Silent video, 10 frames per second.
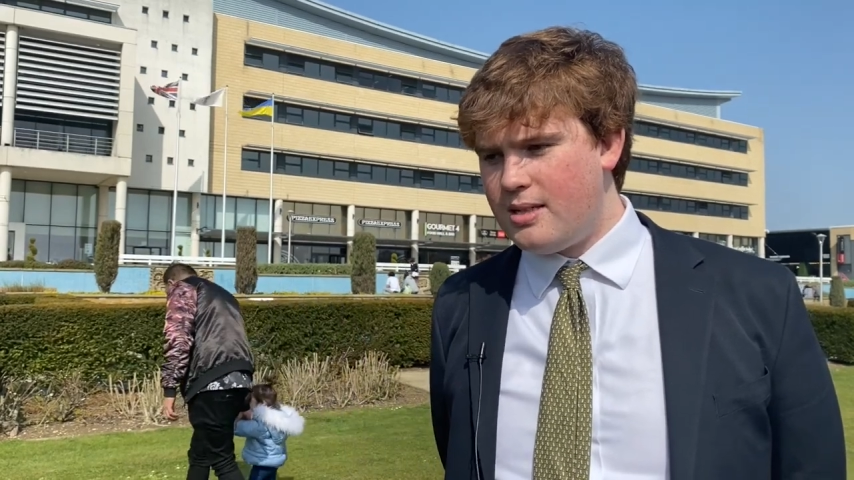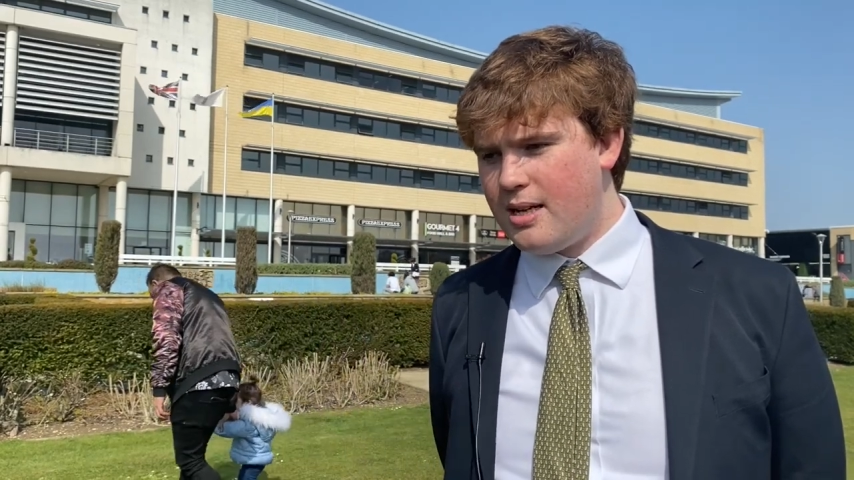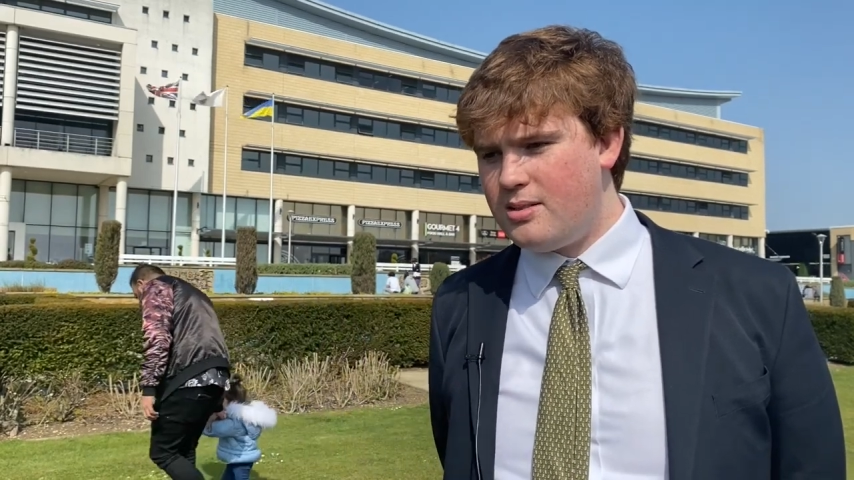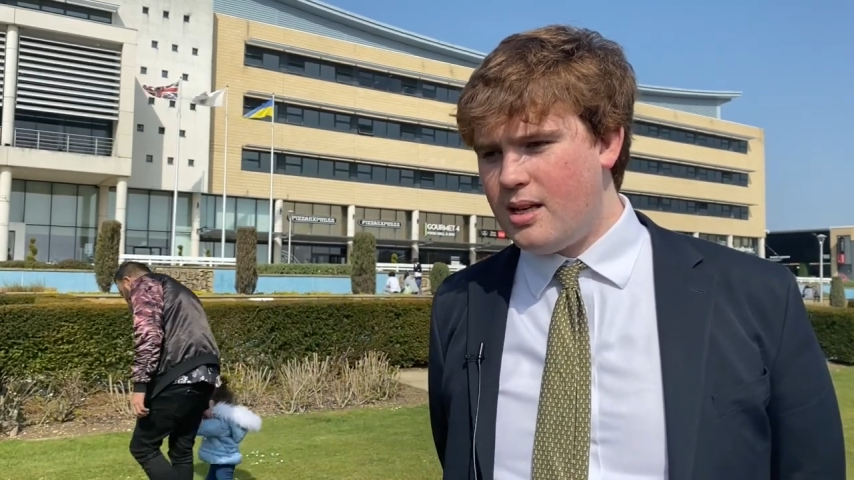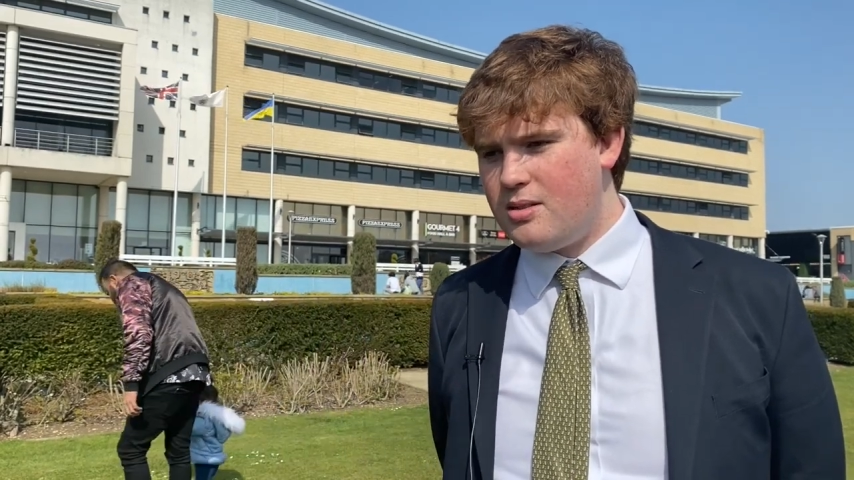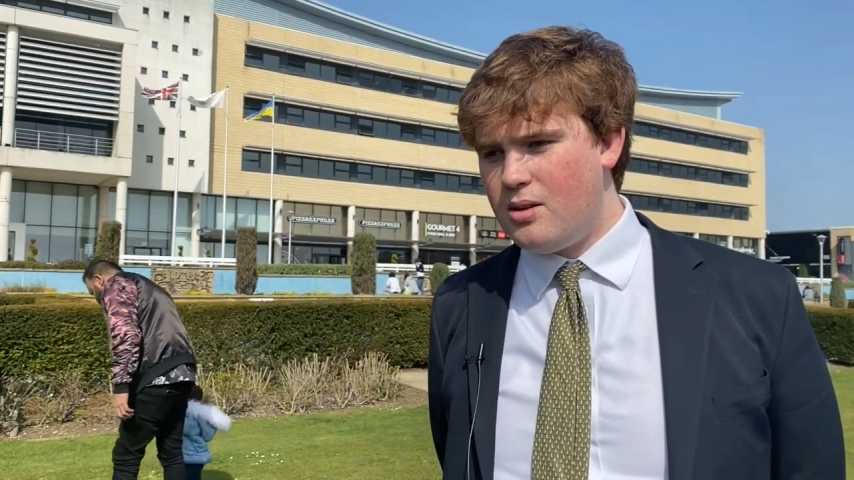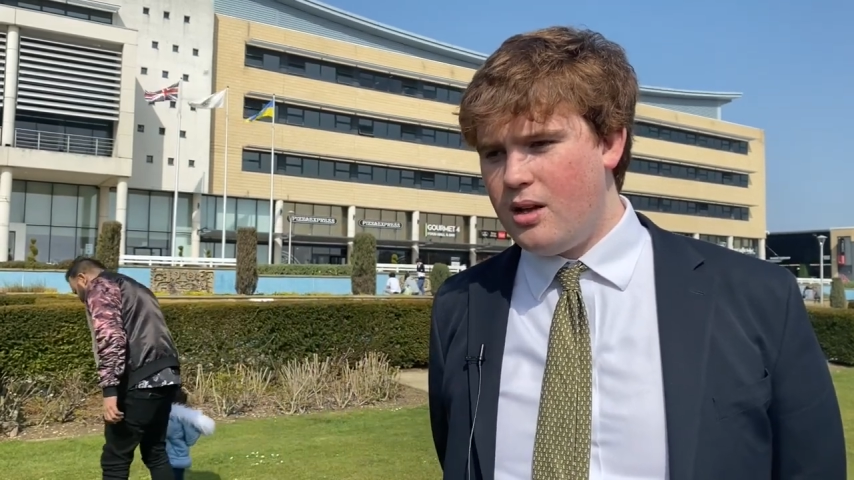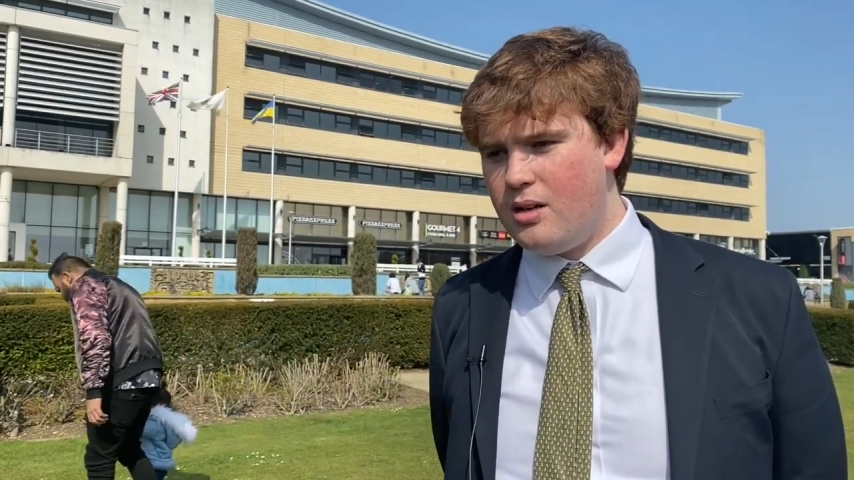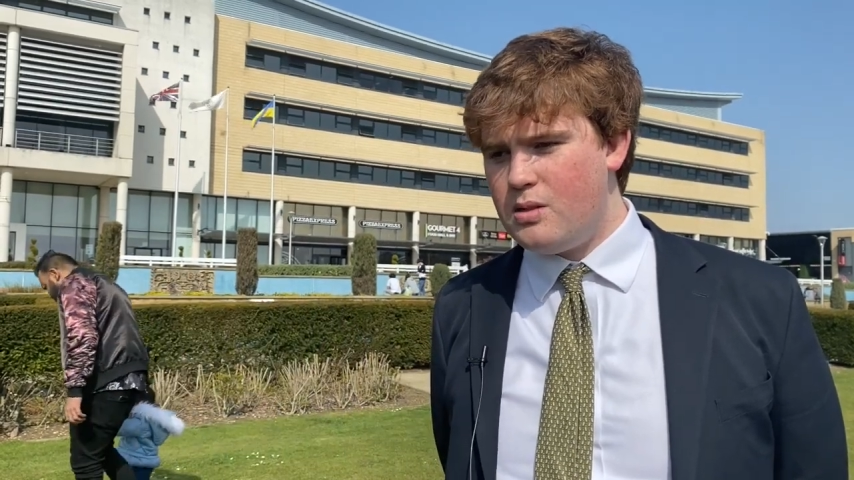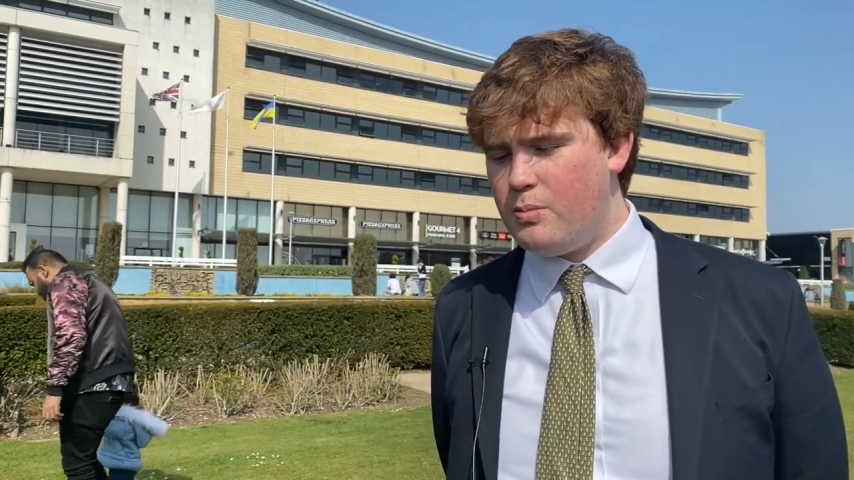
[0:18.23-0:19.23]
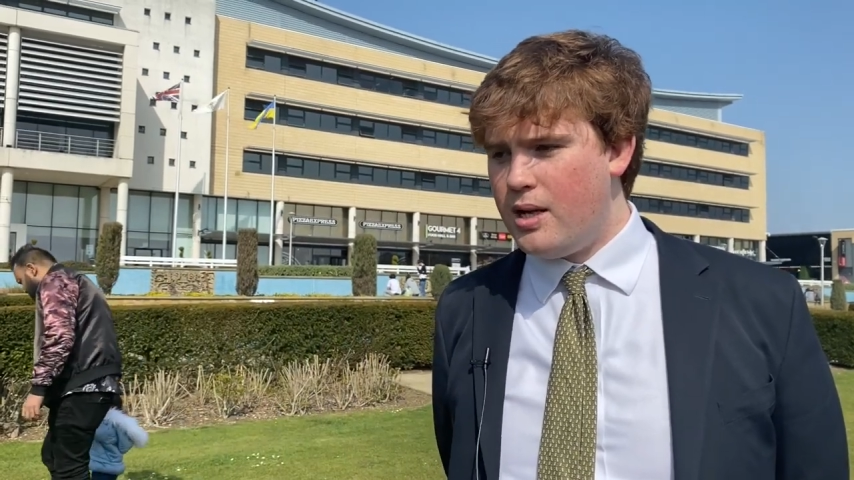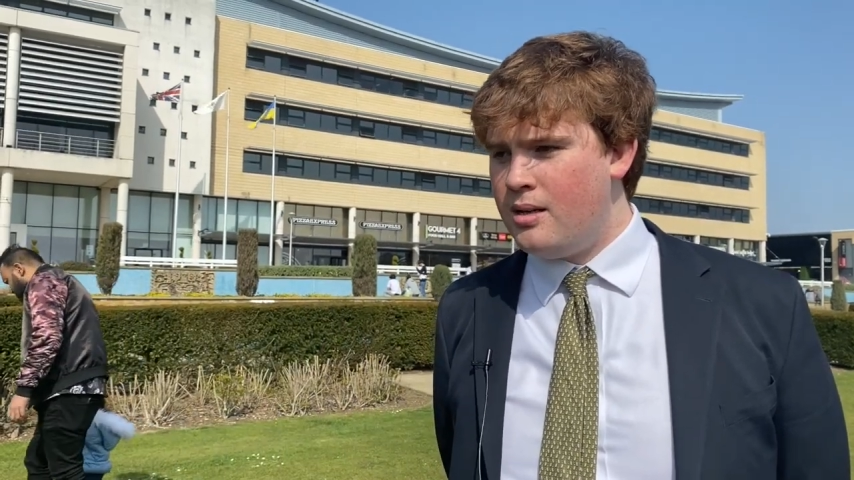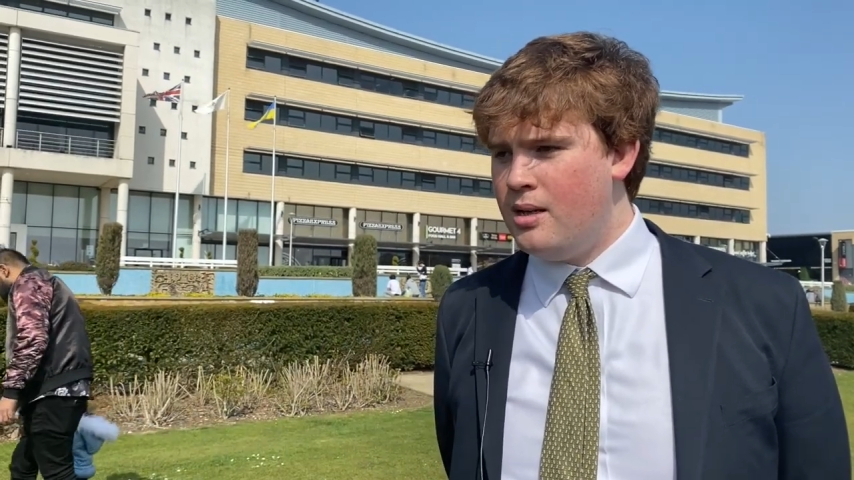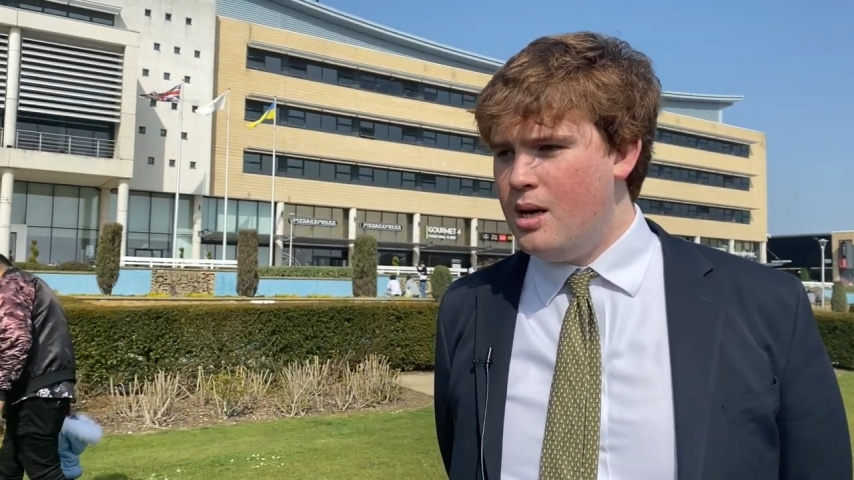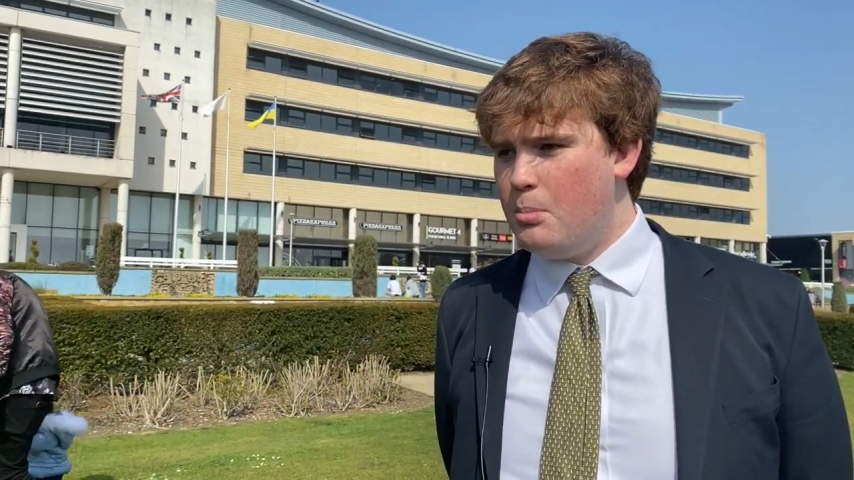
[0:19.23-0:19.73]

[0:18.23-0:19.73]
town centre has been